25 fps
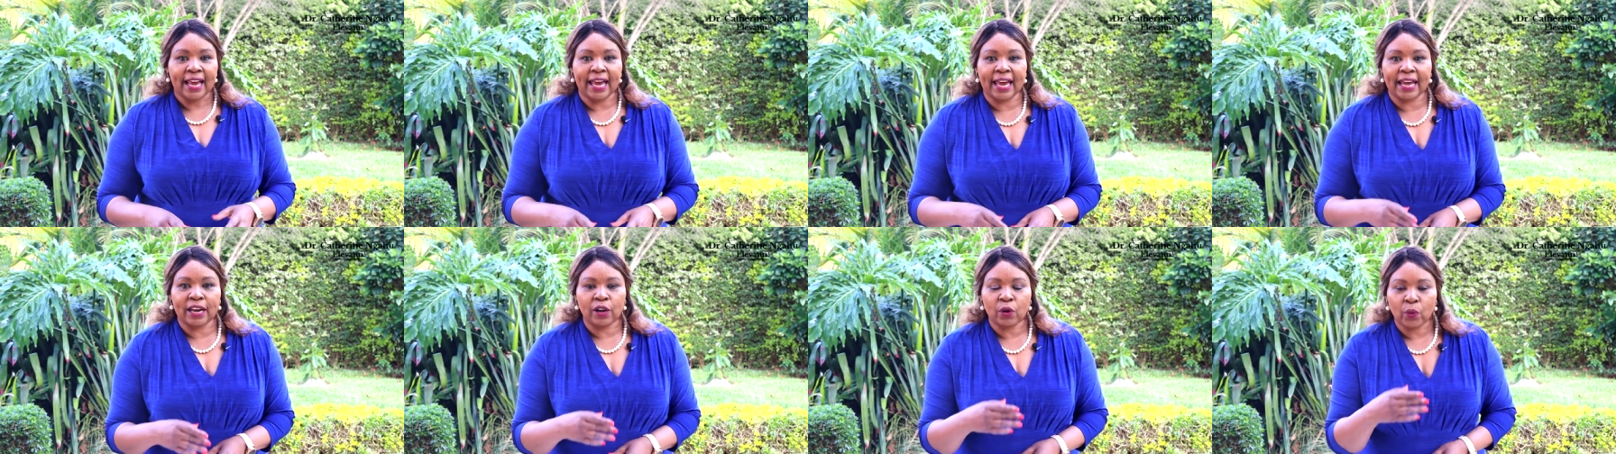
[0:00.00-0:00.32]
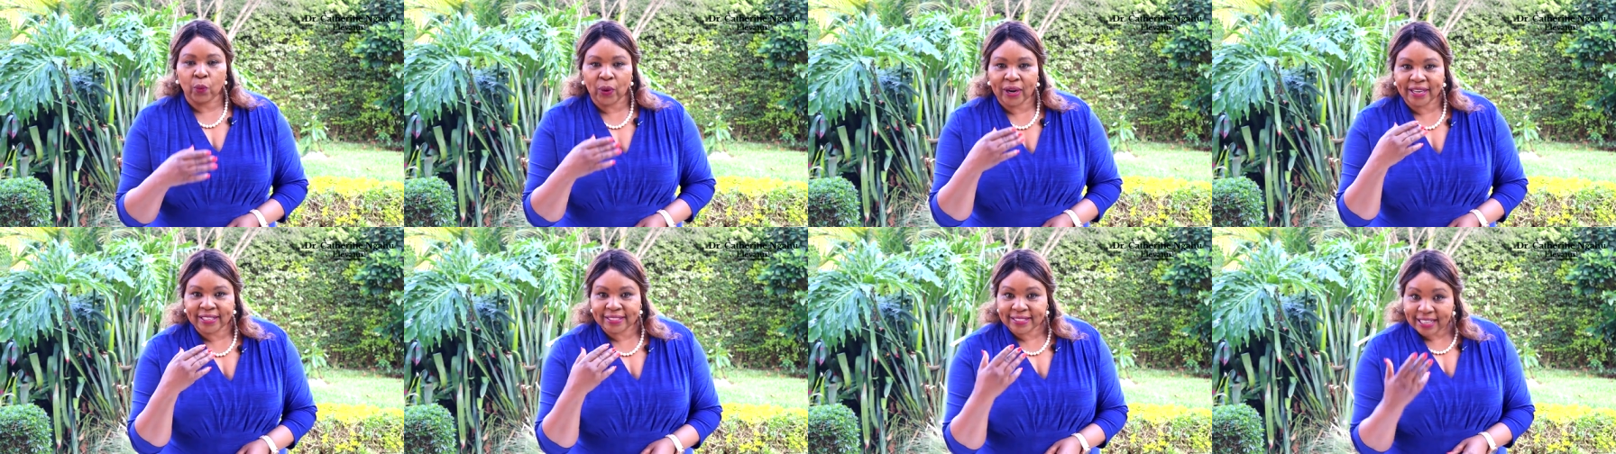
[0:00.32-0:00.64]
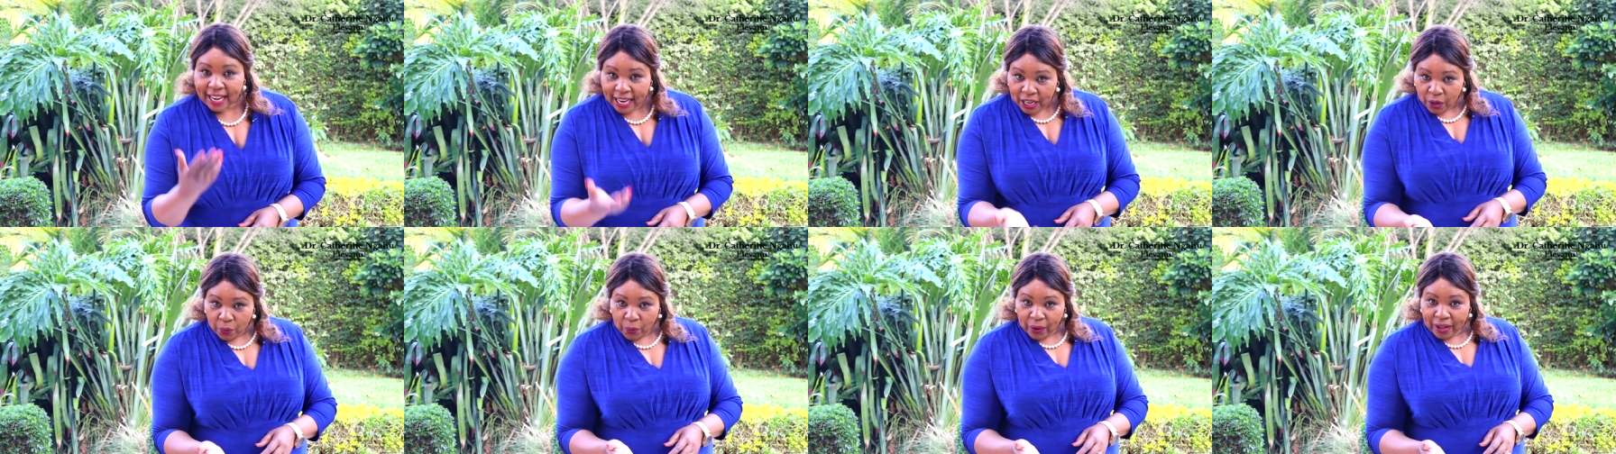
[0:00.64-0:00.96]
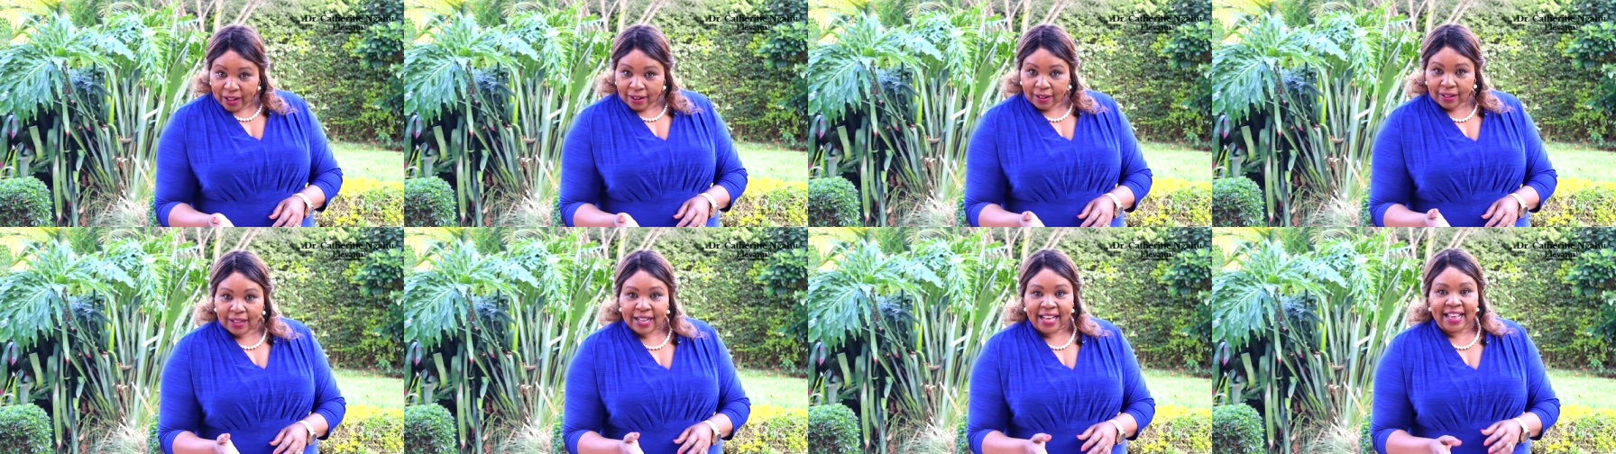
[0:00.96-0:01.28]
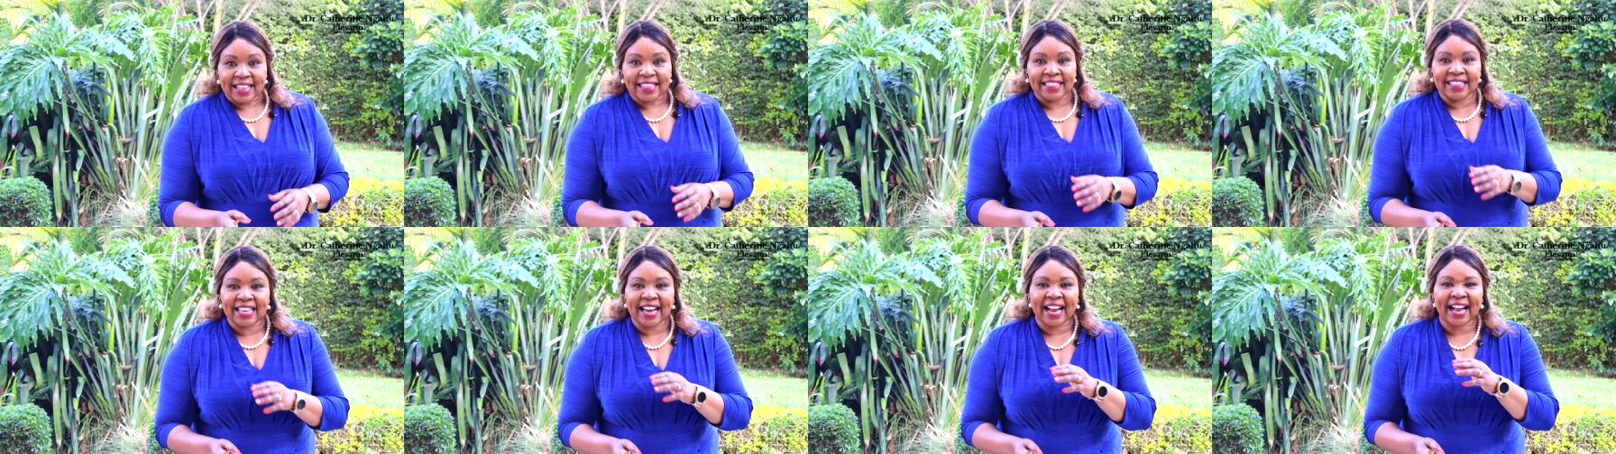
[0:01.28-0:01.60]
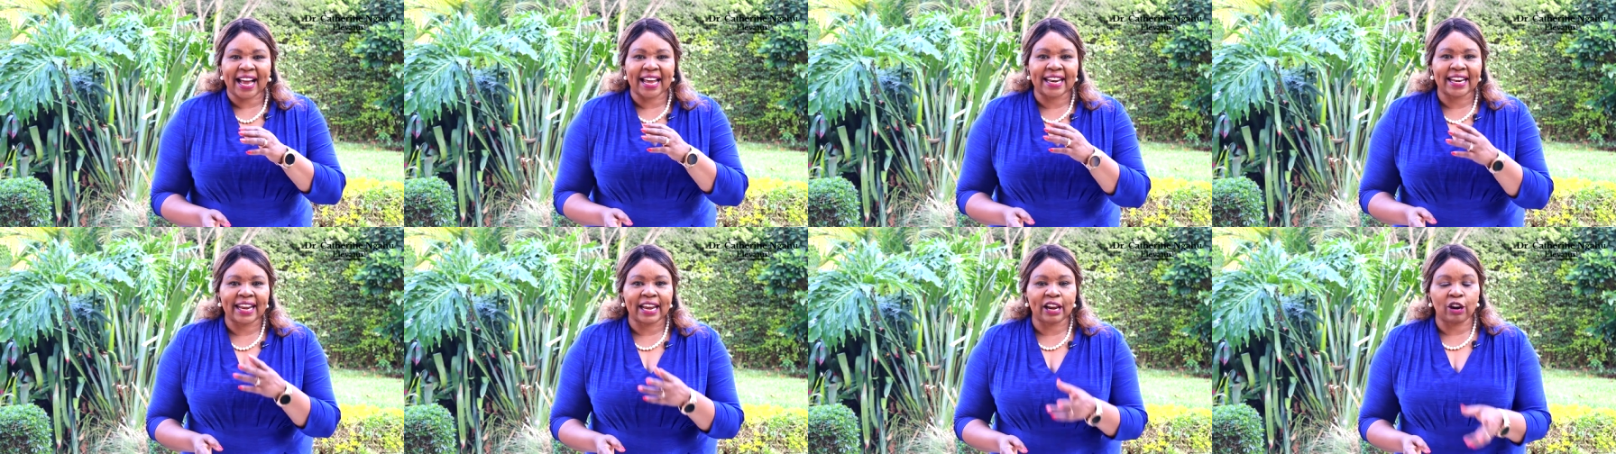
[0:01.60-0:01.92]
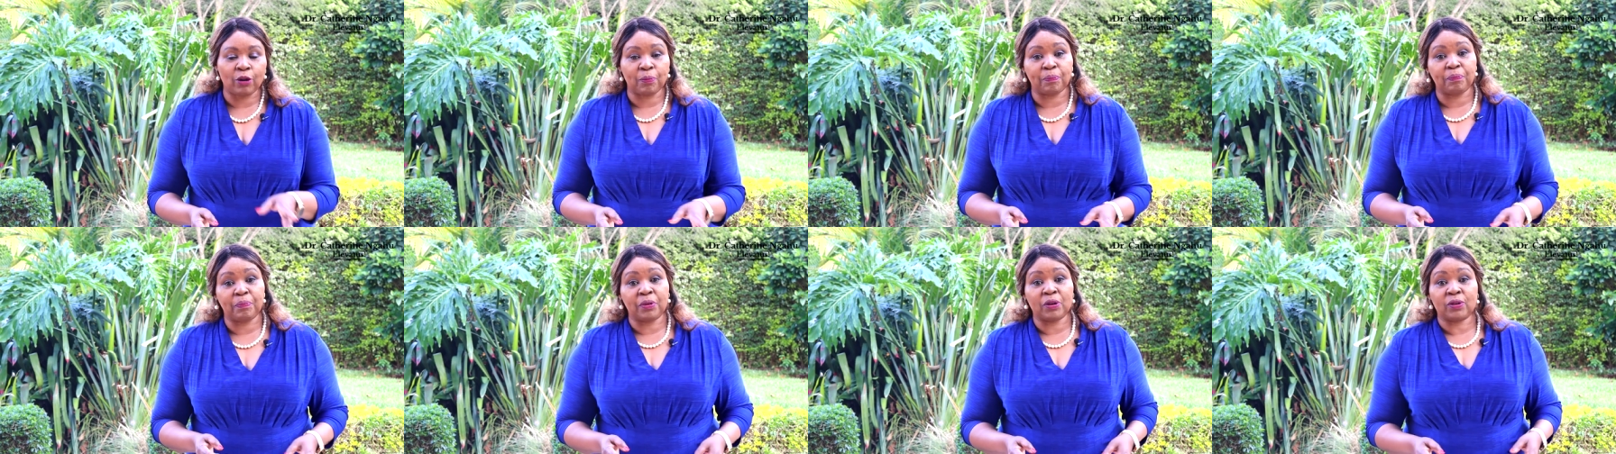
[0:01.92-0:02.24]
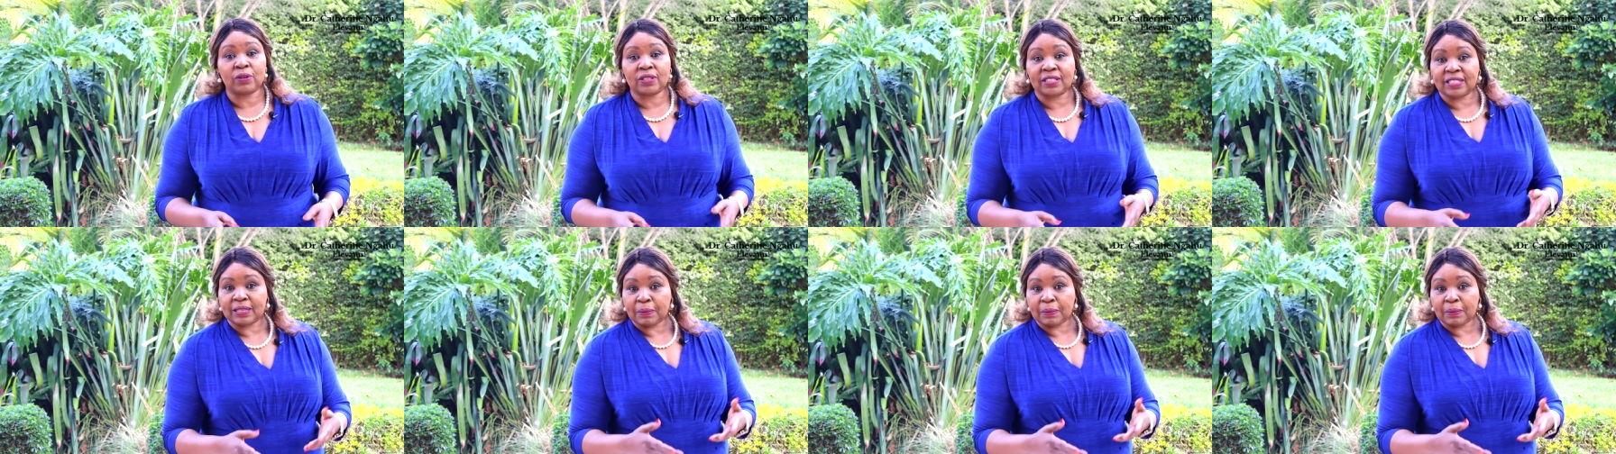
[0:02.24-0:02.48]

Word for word: and when done well, they can help build